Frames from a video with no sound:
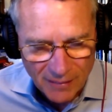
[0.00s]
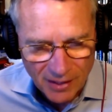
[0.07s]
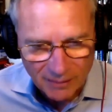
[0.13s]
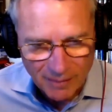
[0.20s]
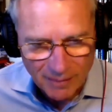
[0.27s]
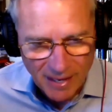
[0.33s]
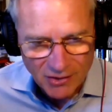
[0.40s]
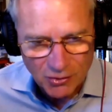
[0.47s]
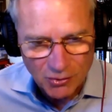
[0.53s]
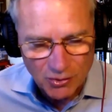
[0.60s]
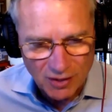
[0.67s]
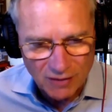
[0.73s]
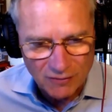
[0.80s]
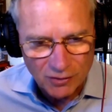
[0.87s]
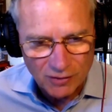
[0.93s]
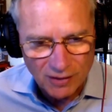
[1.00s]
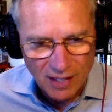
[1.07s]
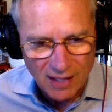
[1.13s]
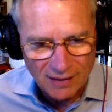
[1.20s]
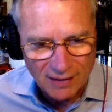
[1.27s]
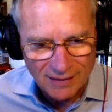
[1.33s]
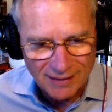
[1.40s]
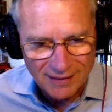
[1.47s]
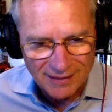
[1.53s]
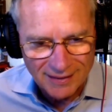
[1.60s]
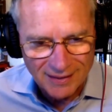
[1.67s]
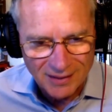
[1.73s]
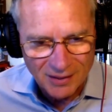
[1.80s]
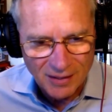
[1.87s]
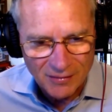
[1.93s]
I pass through Denver a lot, and
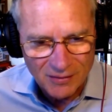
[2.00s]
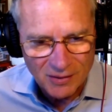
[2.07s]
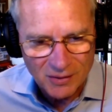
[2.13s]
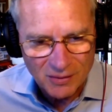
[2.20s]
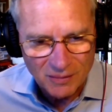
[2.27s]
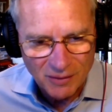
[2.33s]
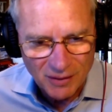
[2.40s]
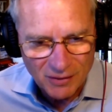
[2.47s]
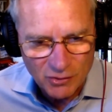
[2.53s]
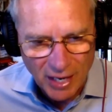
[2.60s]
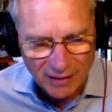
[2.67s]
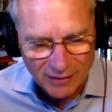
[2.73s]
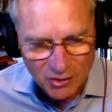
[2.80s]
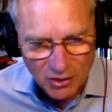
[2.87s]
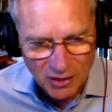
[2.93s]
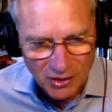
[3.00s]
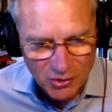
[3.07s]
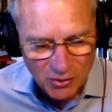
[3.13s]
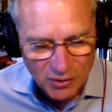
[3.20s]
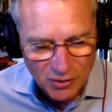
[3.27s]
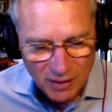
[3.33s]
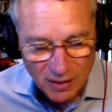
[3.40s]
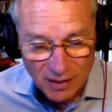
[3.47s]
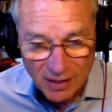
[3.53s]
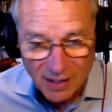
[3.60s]
I'll have to track the schedule there.